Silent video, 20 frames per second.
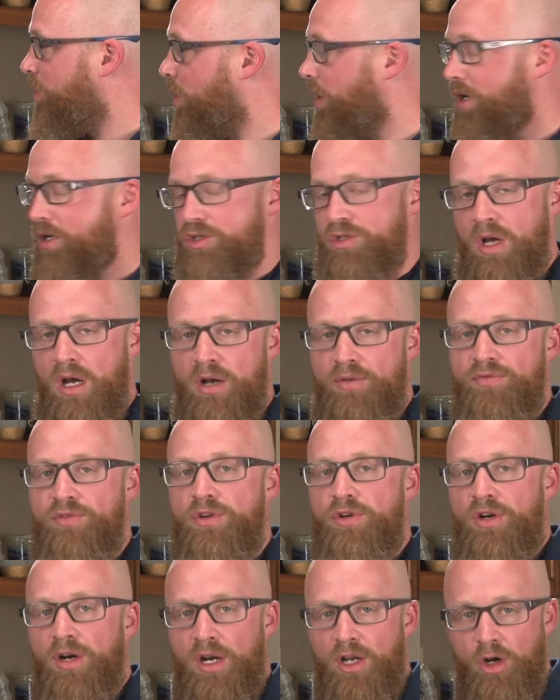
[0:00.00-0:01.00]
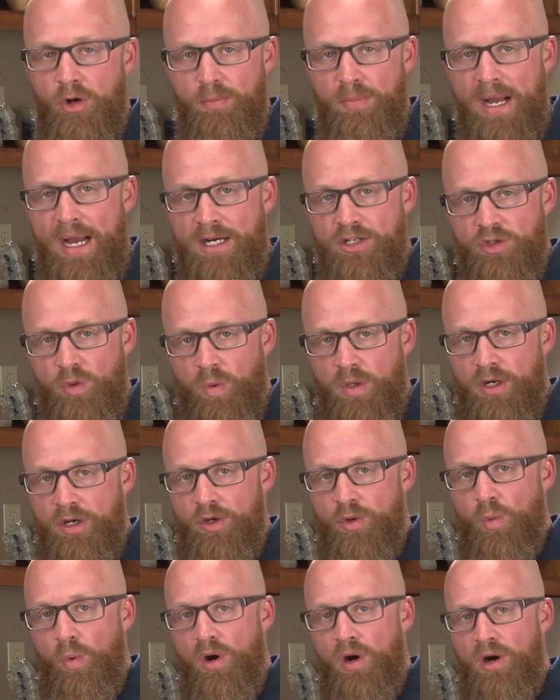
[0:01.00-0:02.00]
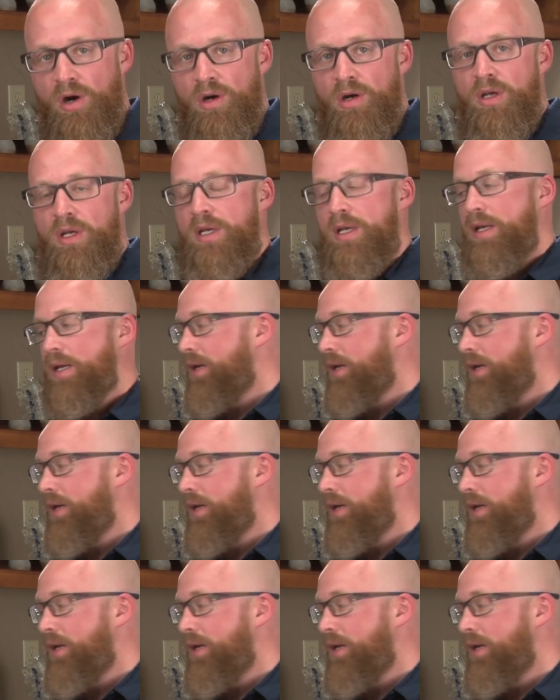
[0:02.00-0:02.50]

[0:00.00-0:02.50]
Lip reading: wears off, you're going to go back to where you were.